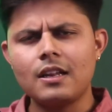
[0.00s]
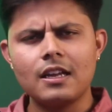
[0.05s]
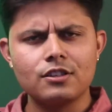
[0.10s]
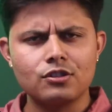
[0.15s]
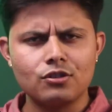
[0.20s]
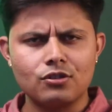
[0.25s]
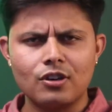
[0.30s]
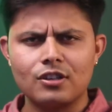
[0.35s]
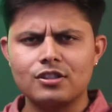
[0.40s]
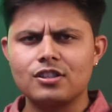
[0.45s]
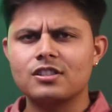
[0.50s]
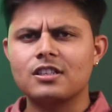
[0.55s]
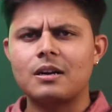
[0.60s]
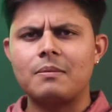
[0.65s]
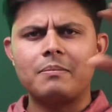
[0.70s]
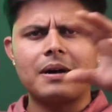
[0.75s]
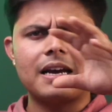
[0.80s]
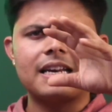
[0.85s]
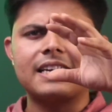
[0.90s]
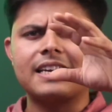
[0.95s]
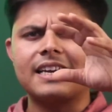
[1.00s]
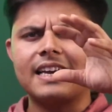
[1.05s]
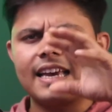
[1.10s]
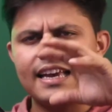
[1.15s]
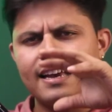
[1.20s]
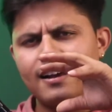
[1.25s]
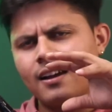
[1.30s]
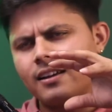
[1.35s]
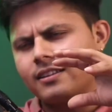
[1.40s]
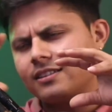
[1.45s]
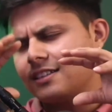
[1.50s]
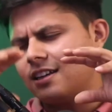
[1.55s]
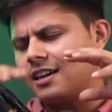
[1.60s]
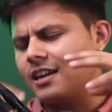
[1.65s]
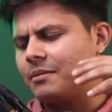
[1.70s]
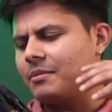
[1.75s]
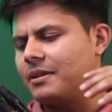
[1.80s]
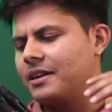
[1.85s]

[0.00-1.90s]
So you're just combining AI, CRM,